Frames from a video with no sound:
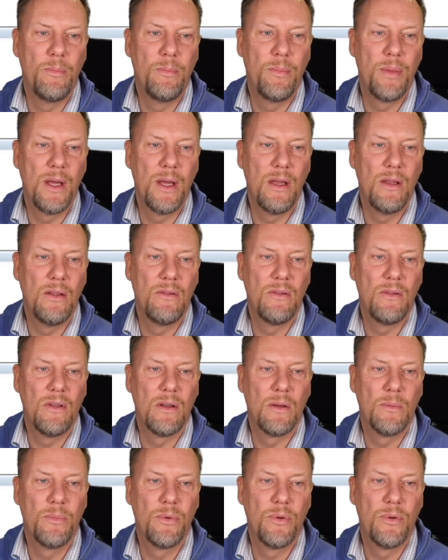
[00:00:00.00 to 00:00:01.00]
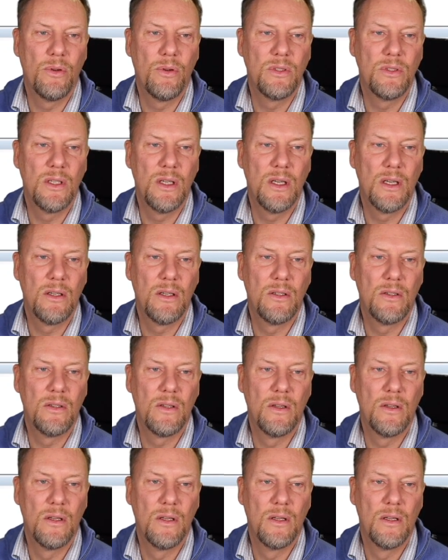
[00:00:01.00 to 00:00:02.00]
basic
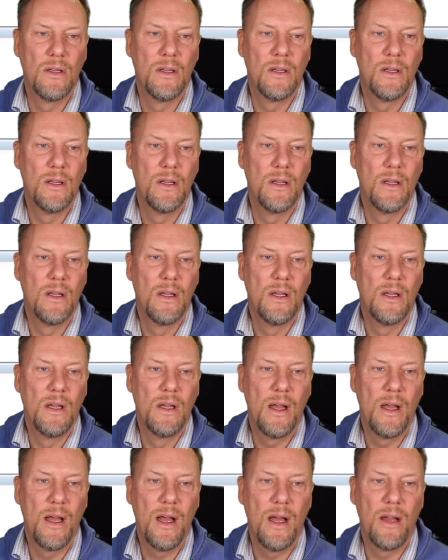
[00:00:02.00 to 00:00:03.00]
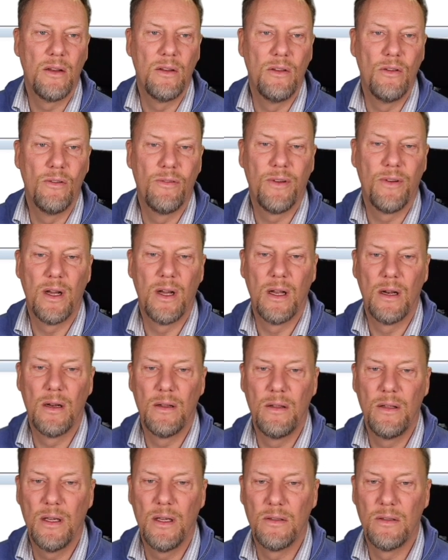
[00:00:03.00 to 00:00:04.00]
project, add new file.
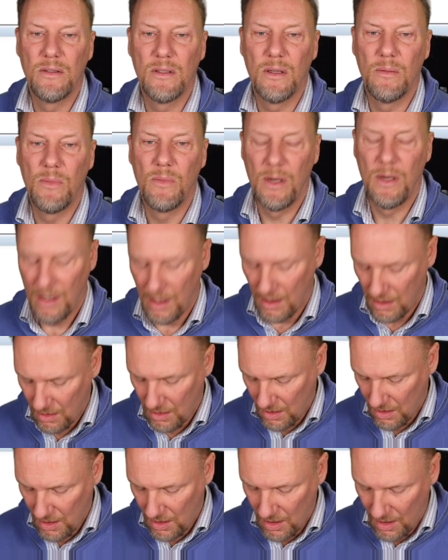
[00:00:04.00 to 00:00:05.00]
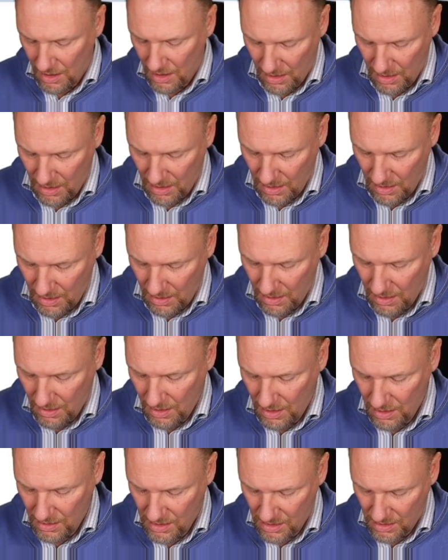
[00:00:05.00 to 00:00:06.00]
Yeah, something like
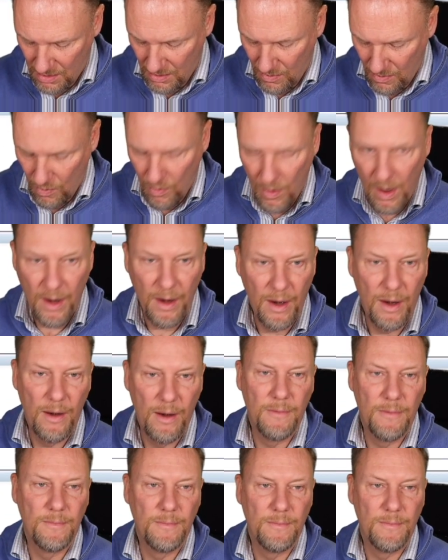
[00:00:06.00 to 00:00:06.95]
this one.